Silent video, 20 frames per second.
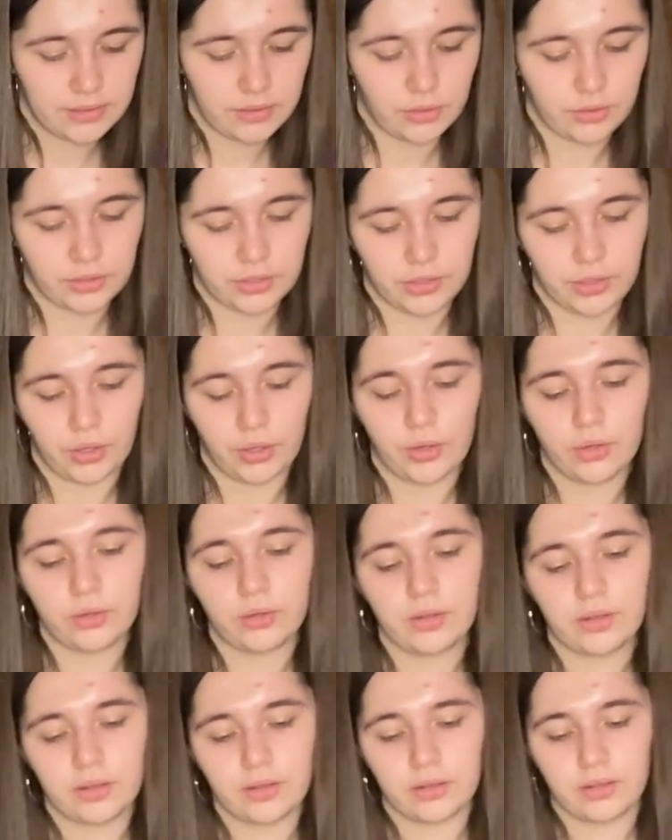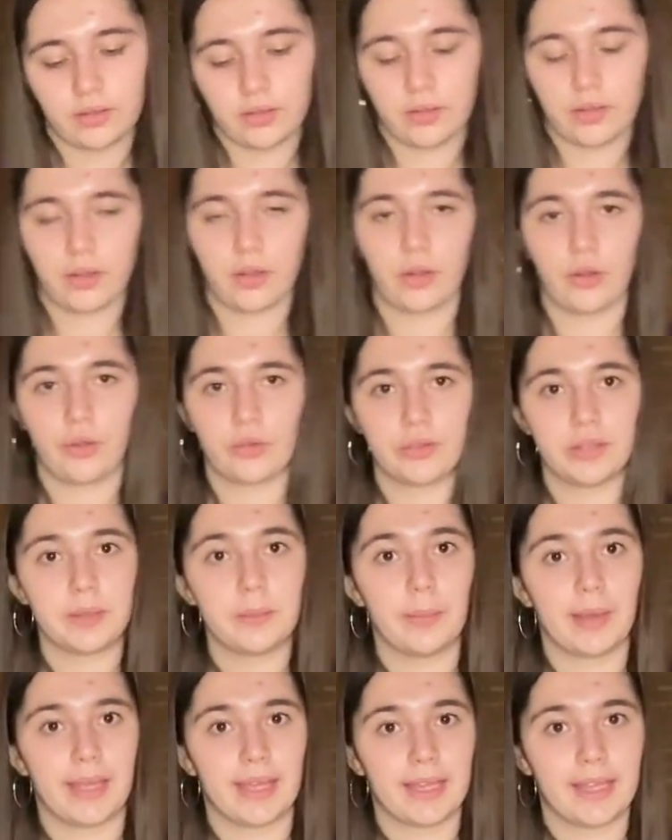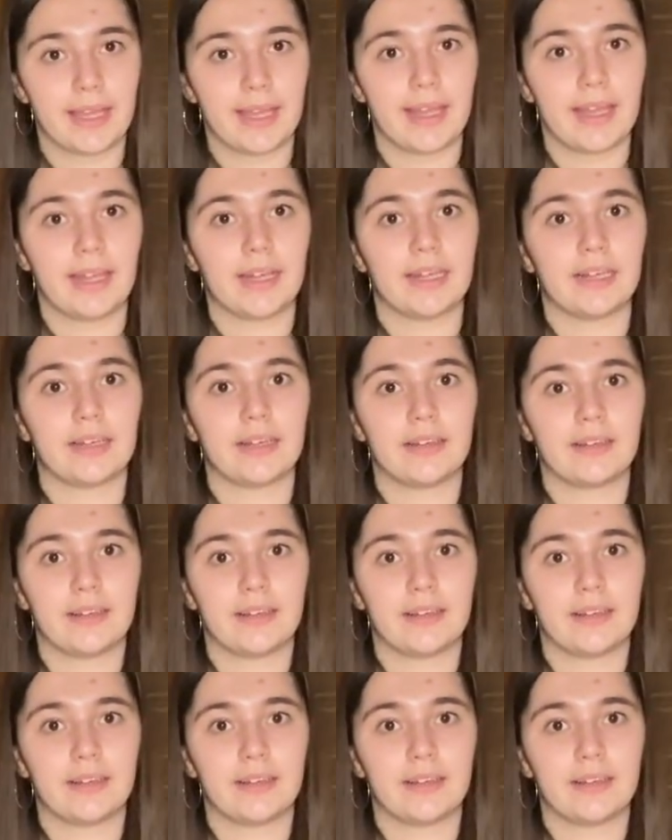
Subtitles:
your dough on the baking